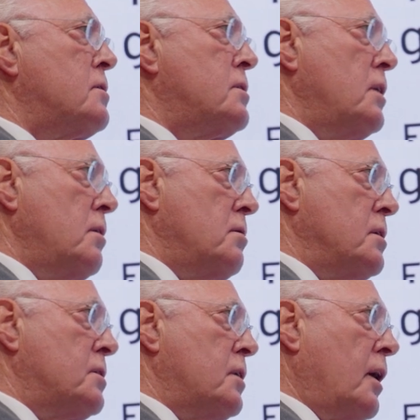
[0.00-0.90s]

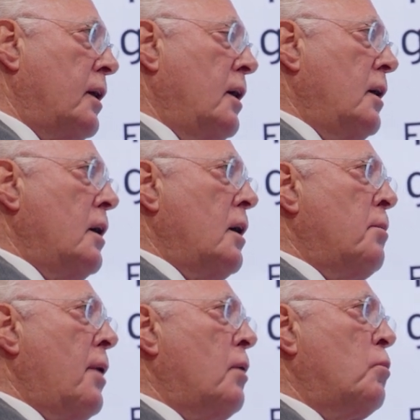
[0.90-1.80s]
seriously
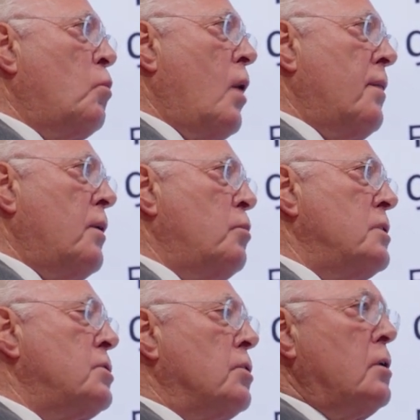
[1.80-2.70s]
about whether
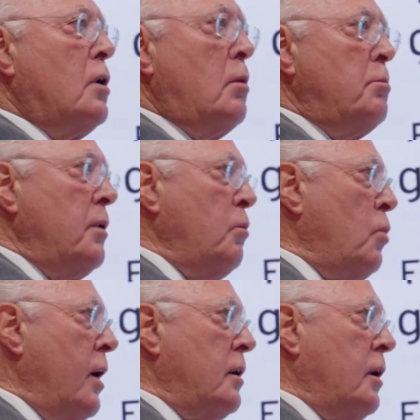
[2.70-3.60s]
we should not be
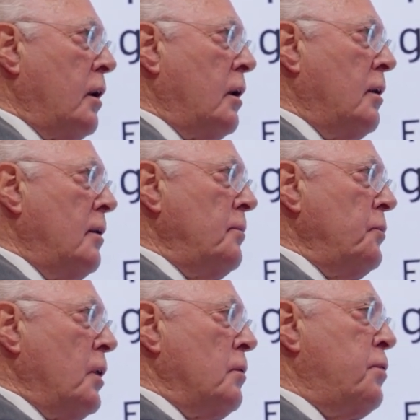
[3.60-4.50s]
waiting
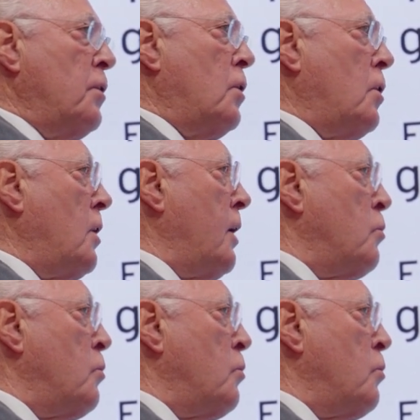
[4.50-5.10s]
for